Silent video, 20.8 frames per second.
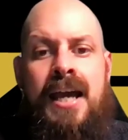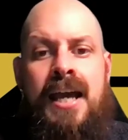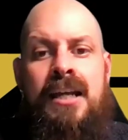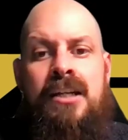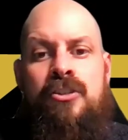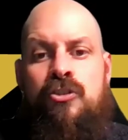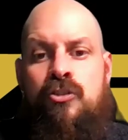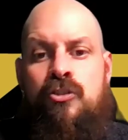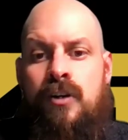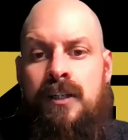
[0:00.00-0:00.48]
had
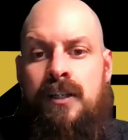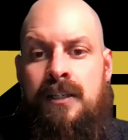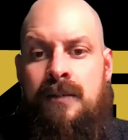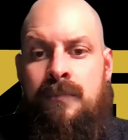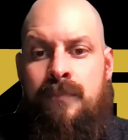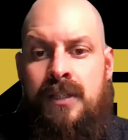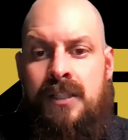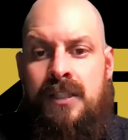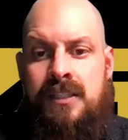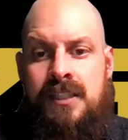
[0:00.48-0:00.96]
a
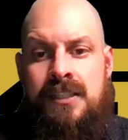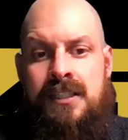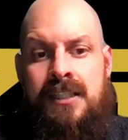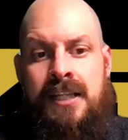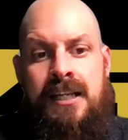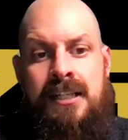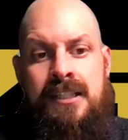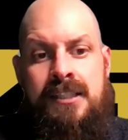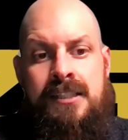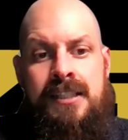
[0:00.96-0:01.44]
trucking business
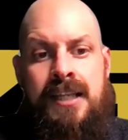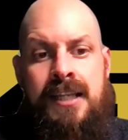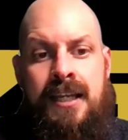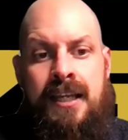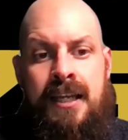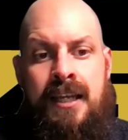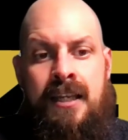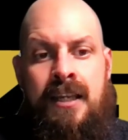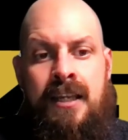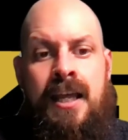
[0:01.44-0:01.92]
and a
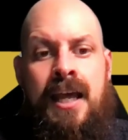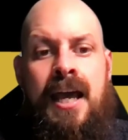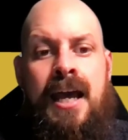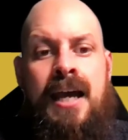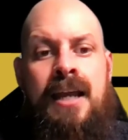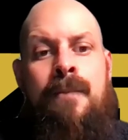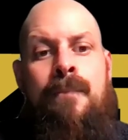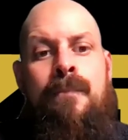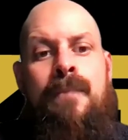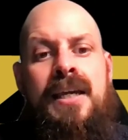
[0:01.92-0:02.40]
second
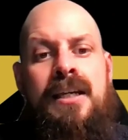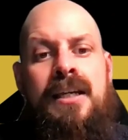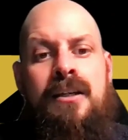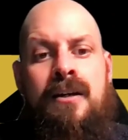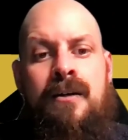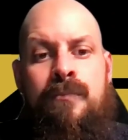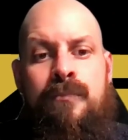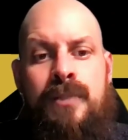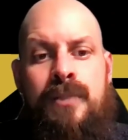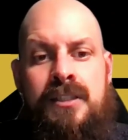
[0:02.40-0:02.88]
had a
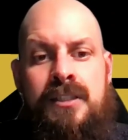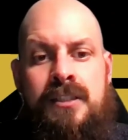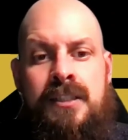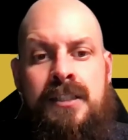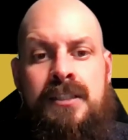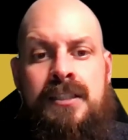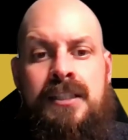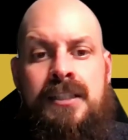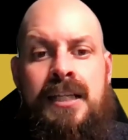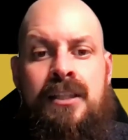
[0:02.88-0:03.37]
makeup
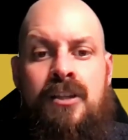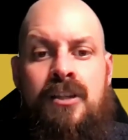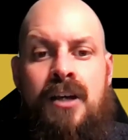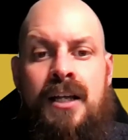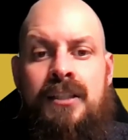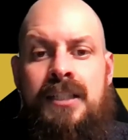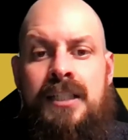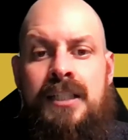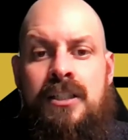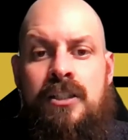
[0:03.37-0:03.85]
business. They
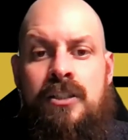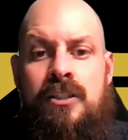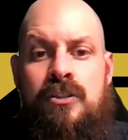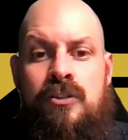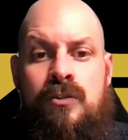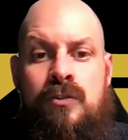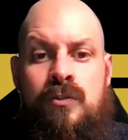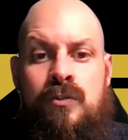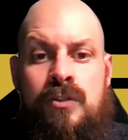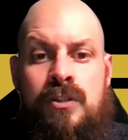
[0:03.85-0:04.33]
thought they could
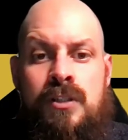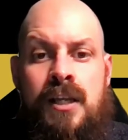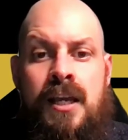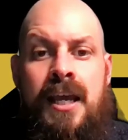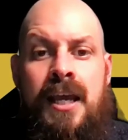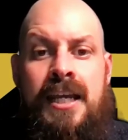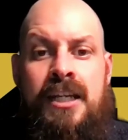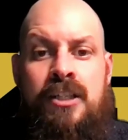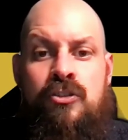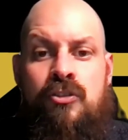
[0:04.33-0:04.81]
use
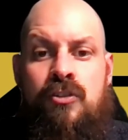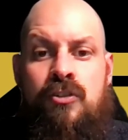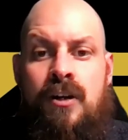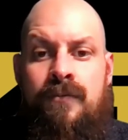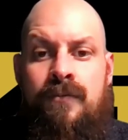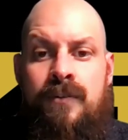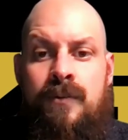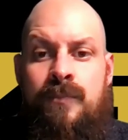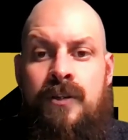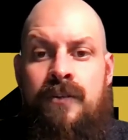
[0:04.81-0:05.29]
a
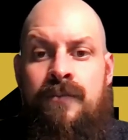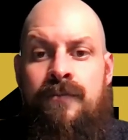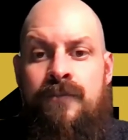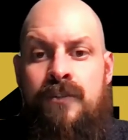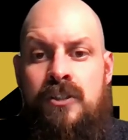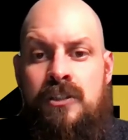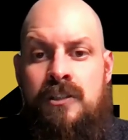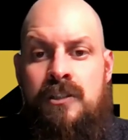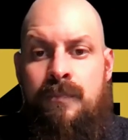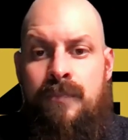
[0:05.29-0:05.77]
truck from their
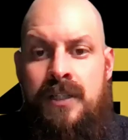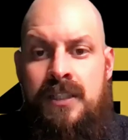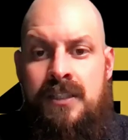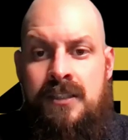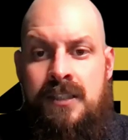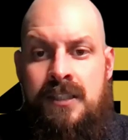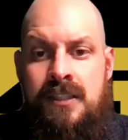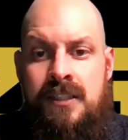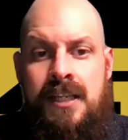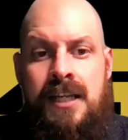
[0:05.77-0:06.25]
first
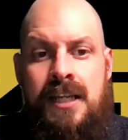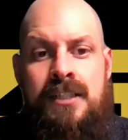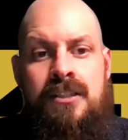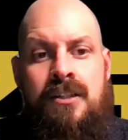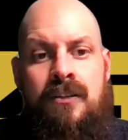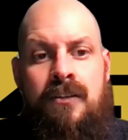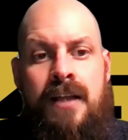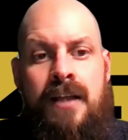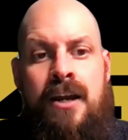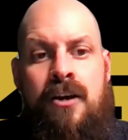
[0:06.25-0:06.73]
business as
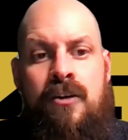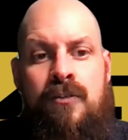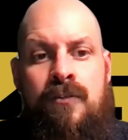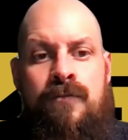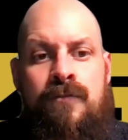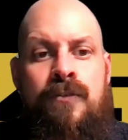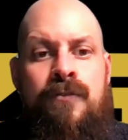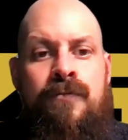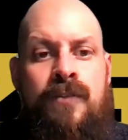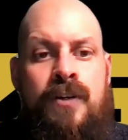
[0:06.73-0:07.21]
collateral
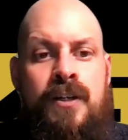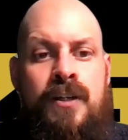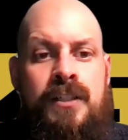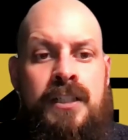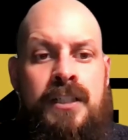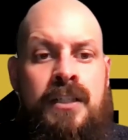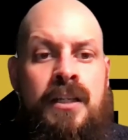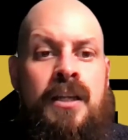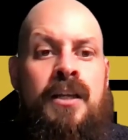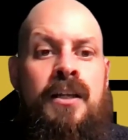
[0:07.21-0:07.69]
for
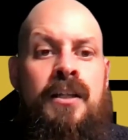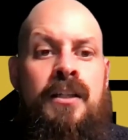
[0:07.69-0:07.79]
funding.